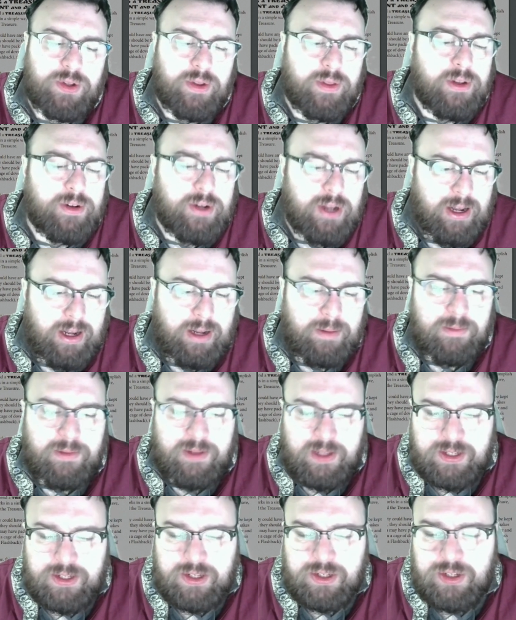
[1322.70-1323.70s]
of the time,
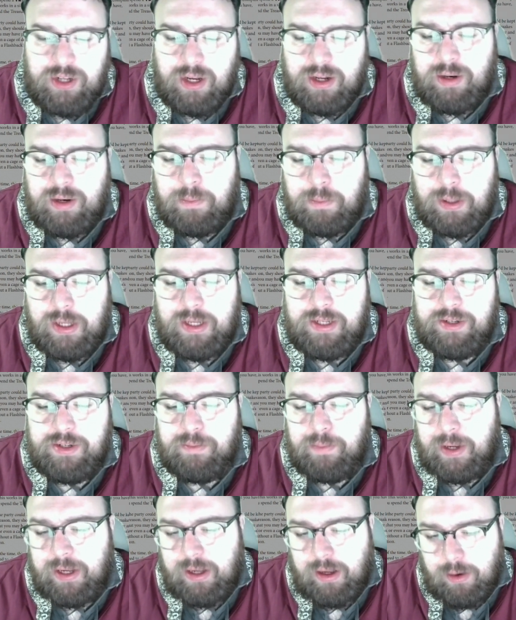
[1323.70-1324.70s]
this is done in place of
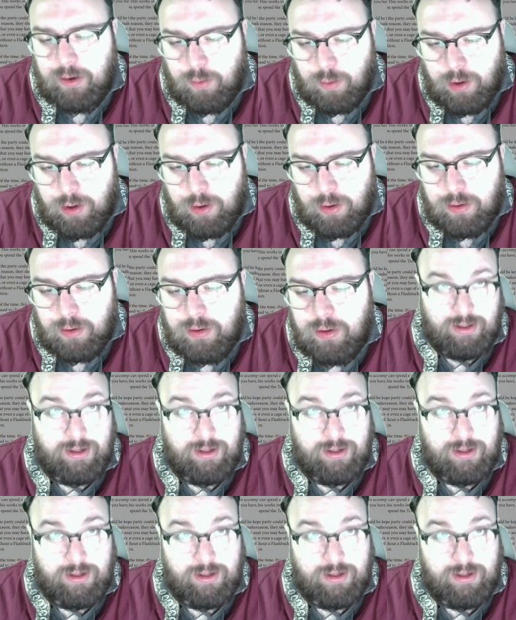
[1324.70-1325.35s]
making a roll.